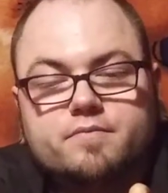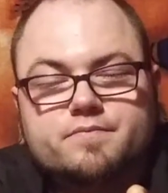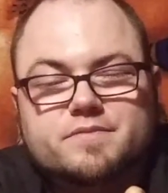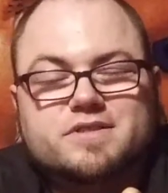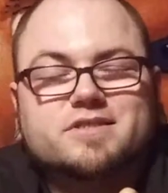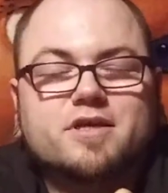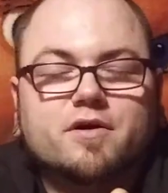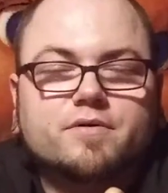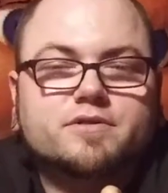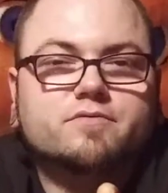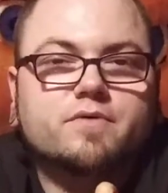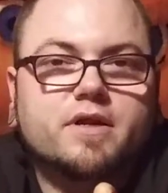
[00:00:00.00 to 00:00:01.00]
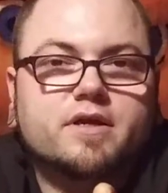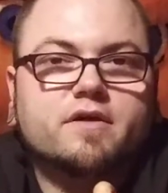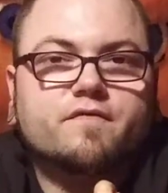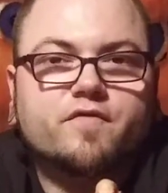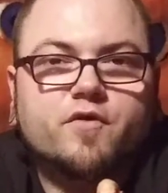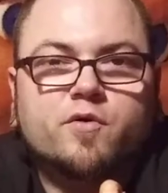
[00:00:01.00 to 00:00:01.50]
Still was a really good
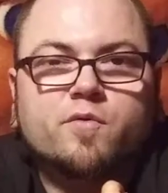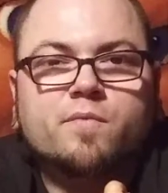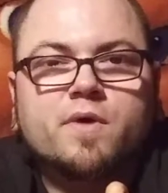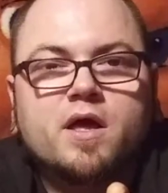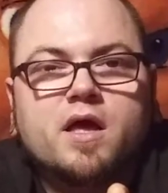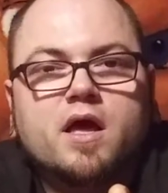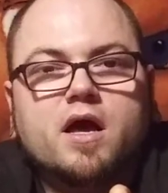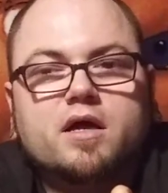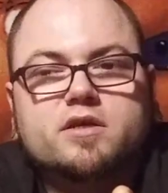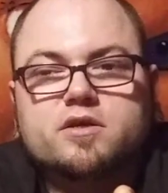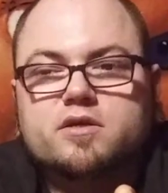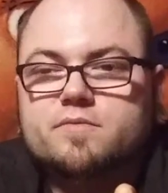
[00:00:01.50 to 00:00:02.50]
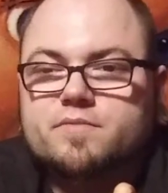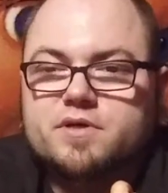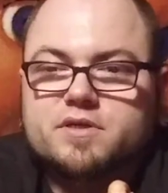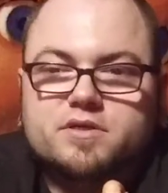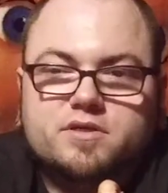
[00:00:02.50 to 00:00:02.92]
film, but